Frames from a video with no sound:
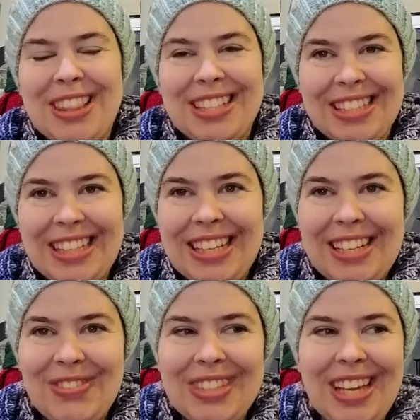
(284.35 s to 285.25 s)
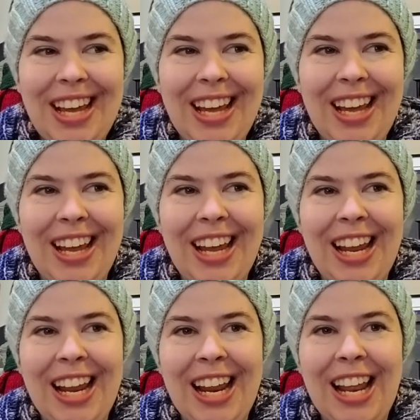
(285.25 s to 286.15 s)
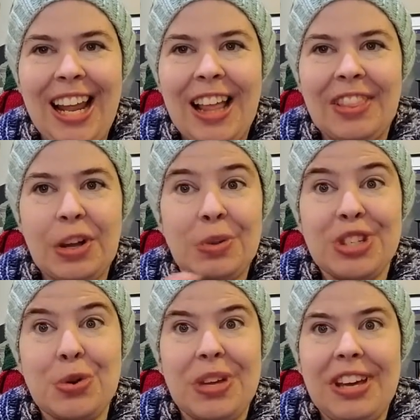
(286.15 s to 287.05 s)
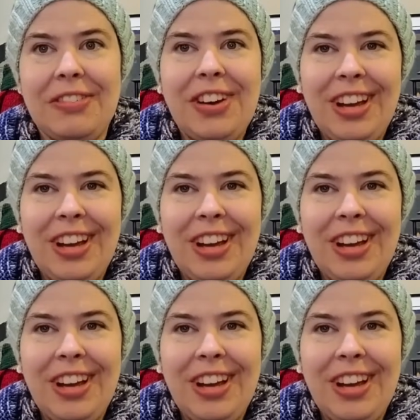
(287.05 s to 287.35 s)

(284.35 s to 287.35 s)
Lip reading: the sleeves, there was no give.